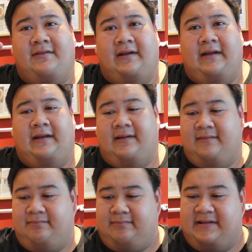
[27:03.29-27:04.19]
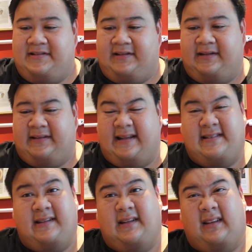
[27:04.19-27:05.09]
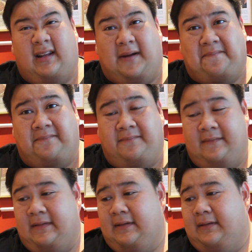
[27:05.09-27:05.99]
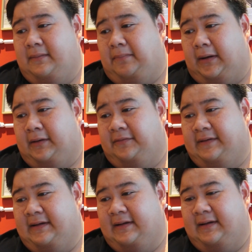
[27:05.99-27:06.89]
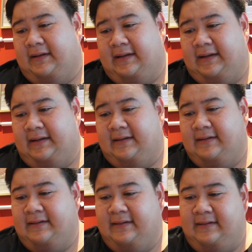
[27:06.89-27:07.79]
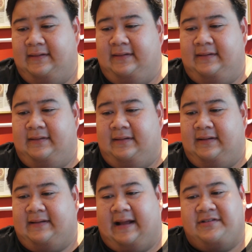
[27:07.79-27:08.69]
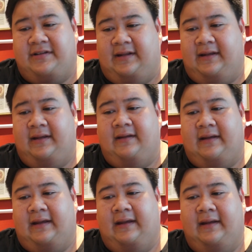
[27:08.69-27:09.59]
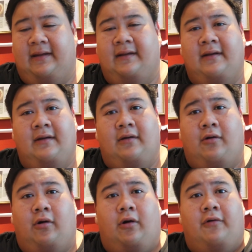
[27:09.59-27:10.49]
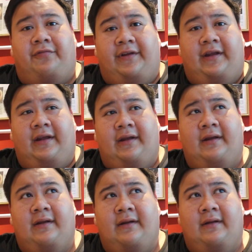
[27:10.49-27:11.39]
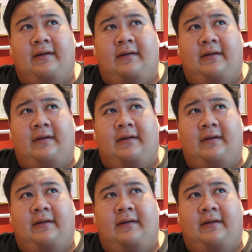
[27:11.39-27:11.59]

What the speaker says: so I basically tasted the top part of the cake. It's actually a coffee